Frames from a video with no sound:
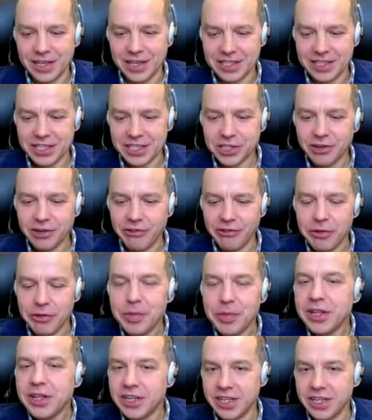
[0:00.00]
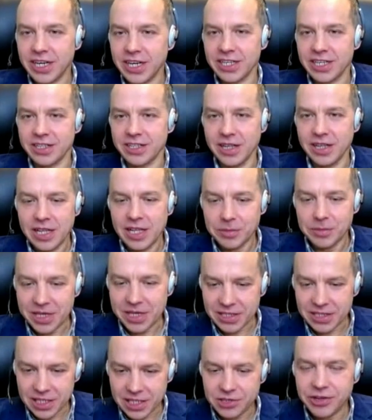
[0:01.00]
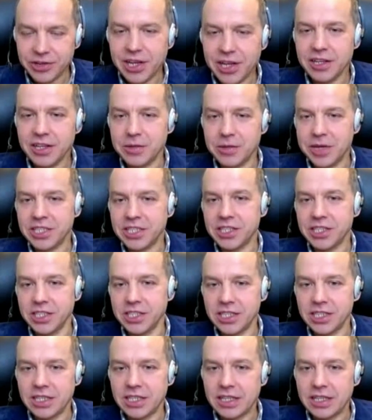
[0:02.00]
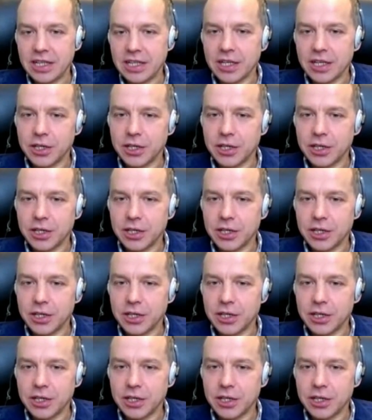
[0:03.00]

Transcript: essentially repeat the title because that's really the message.